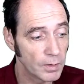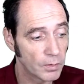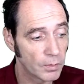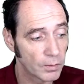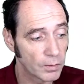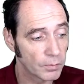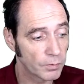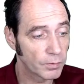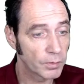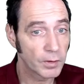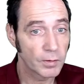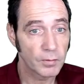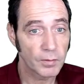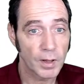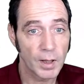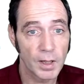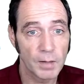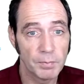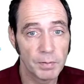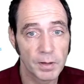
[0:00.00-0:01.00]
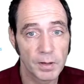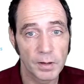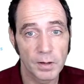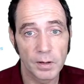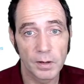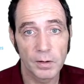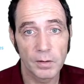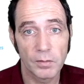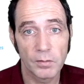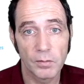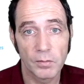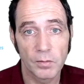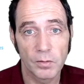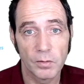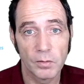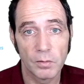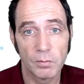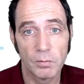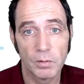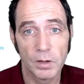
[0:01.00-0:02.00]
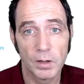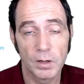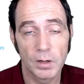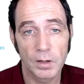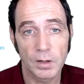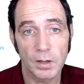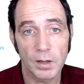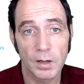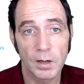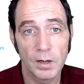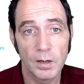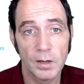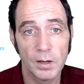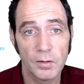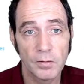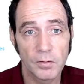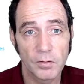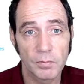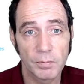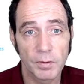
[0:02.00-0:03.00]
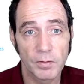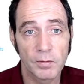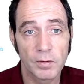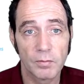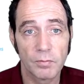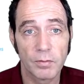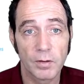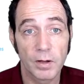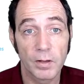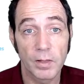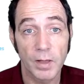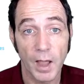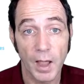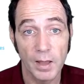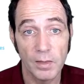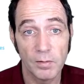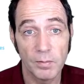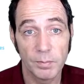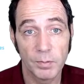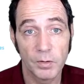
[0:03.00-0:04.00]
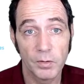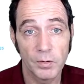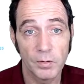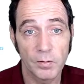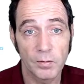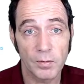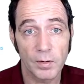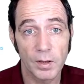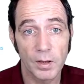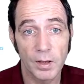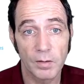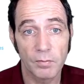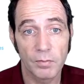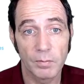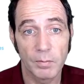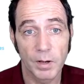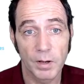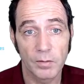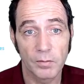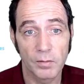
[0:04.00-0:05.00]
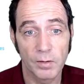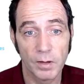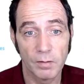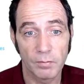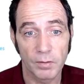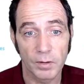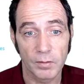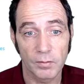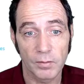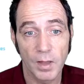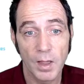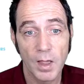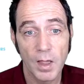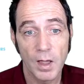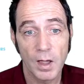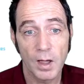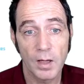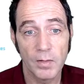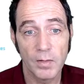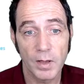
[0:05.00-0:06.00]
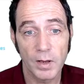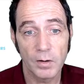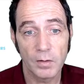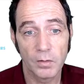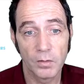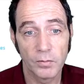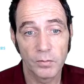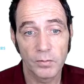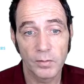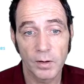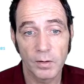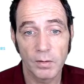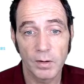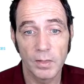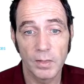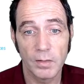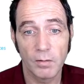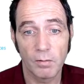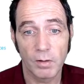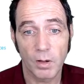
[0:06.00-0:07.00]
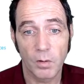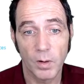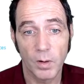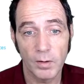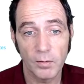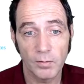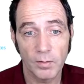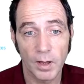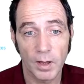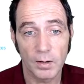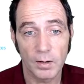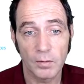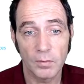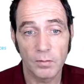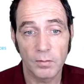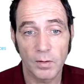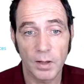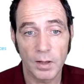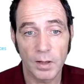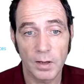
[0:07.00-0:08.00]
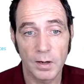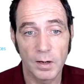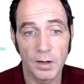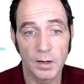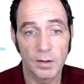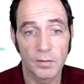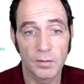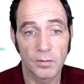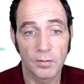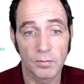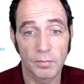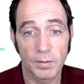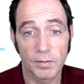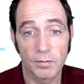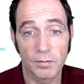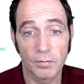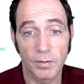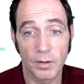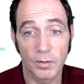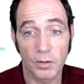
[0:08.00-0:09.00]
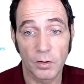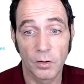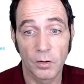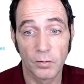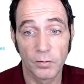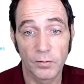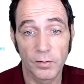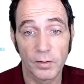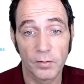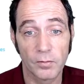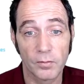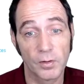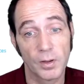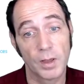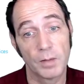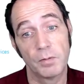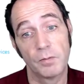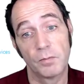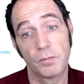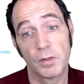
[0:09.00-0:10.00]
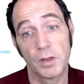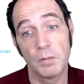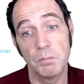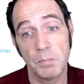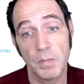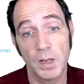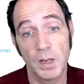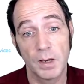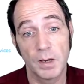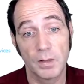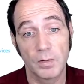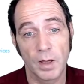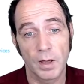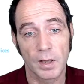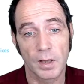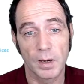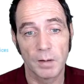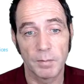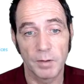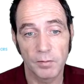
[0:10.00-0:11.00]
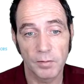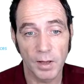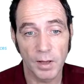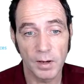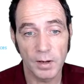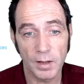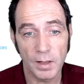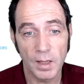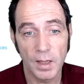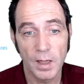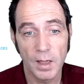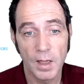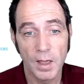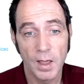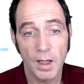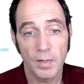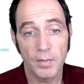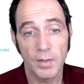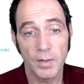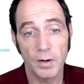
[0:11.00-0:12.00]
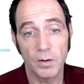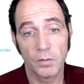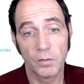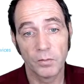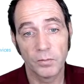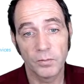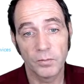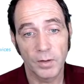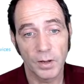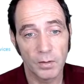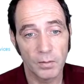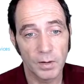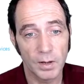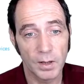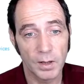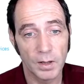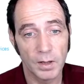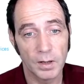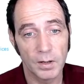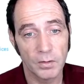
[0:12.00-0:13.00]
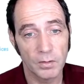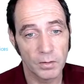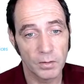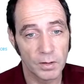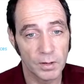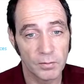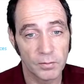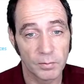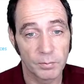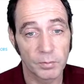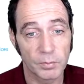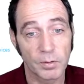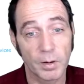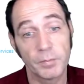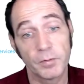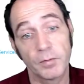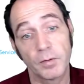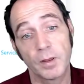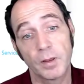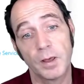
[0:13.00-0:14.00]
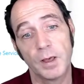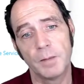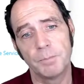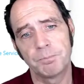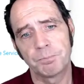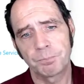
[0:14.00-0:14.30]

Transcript: order for this API to work. I need to specify the endpoint for my service, and then also in the request headers, I'm going to need to specify the content type of the media that I'm going to be sending, and then also the subscription key.